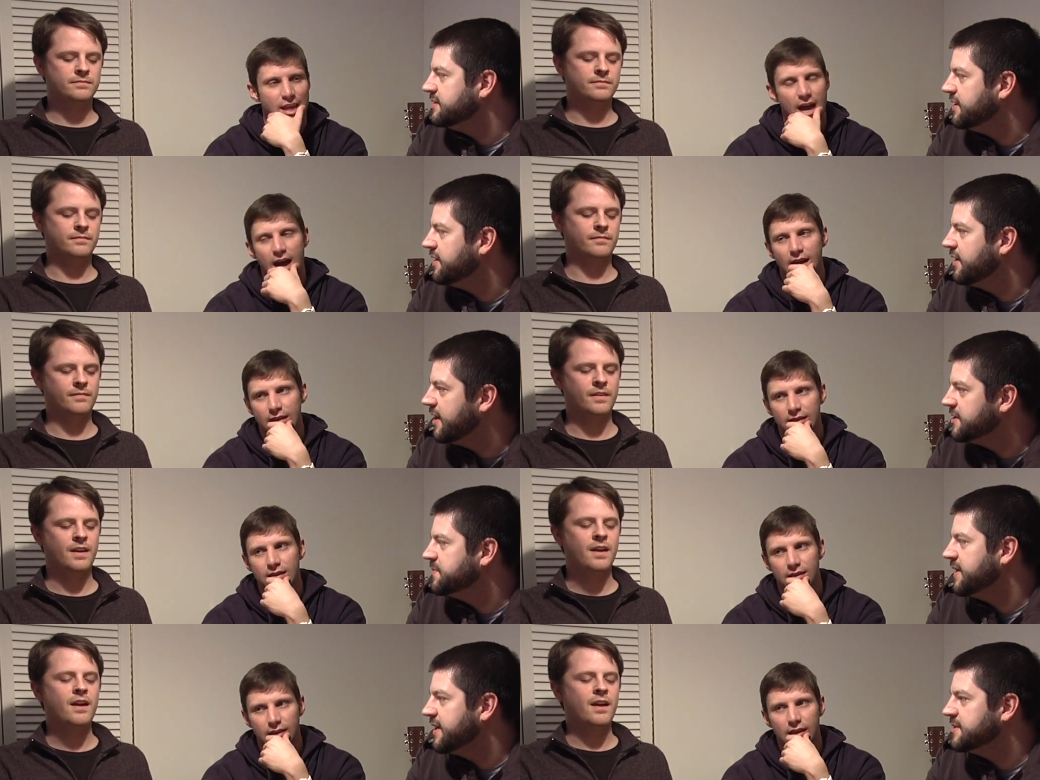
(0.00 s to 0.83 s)
Speaker 1: until yeah. your
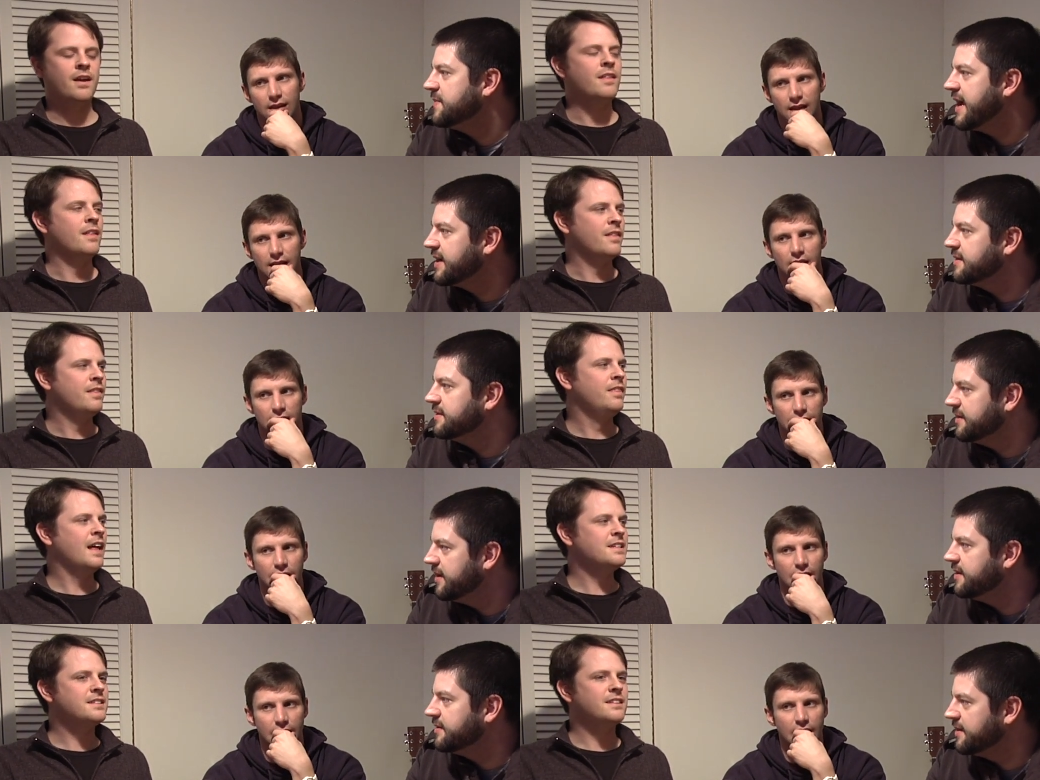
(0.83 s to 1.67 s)
husband gets back.
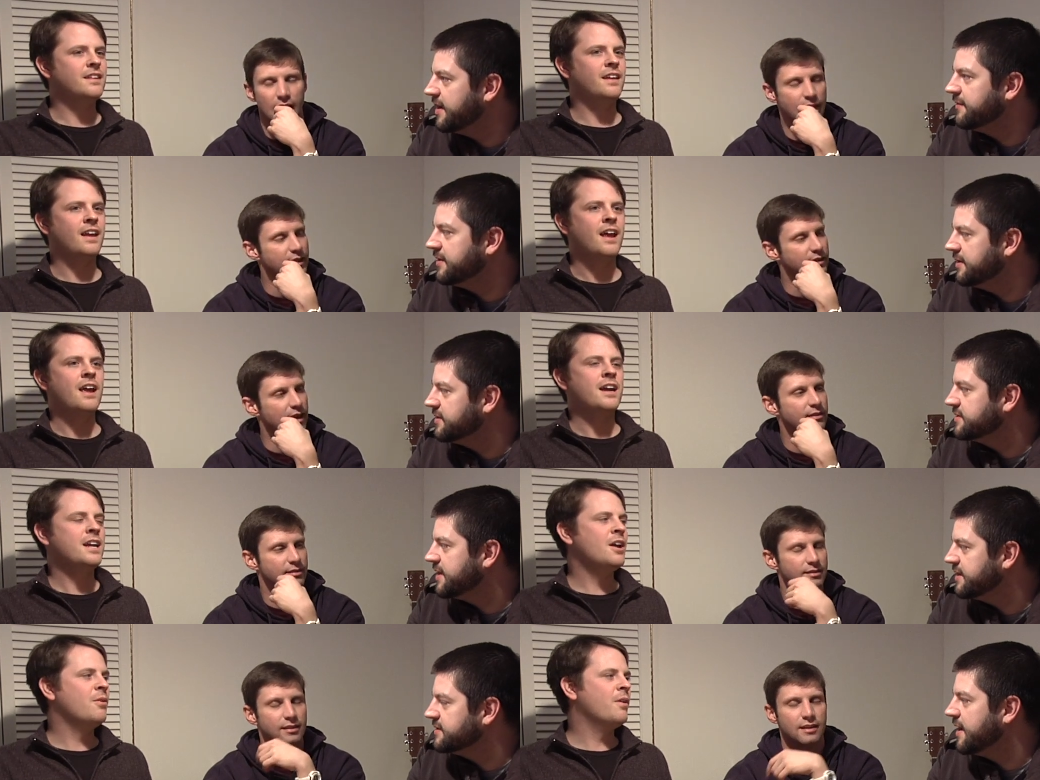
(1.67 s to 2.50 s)
That's and, and I think that's
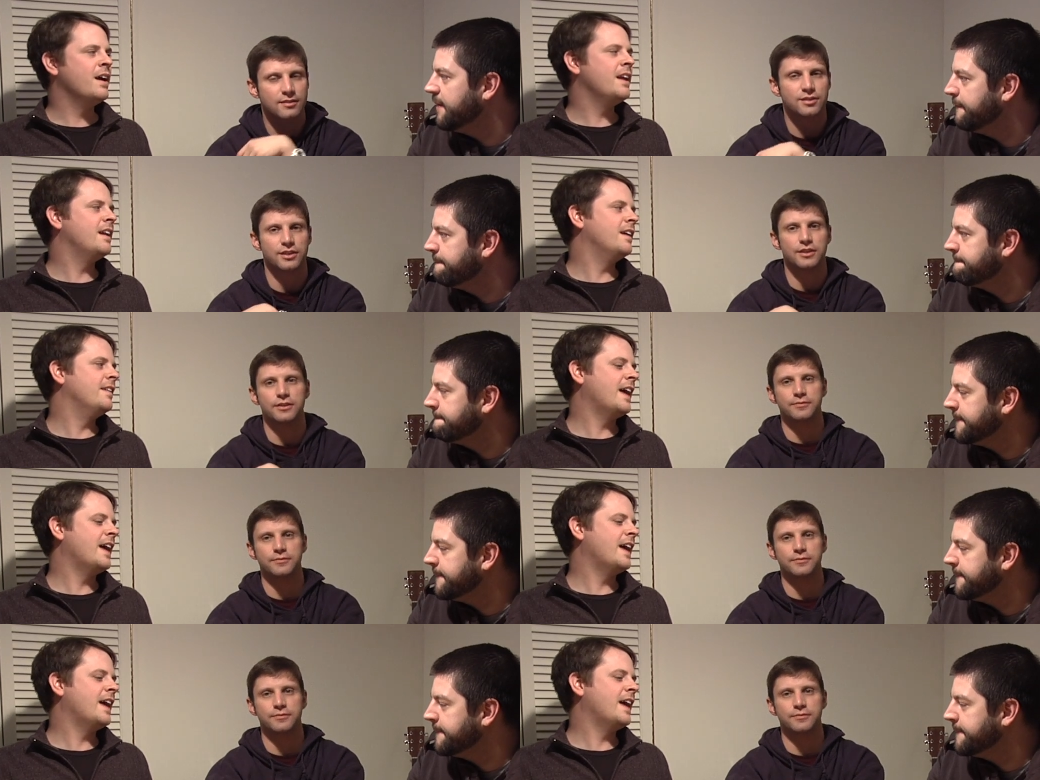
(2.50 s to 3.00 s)
you know that's what true.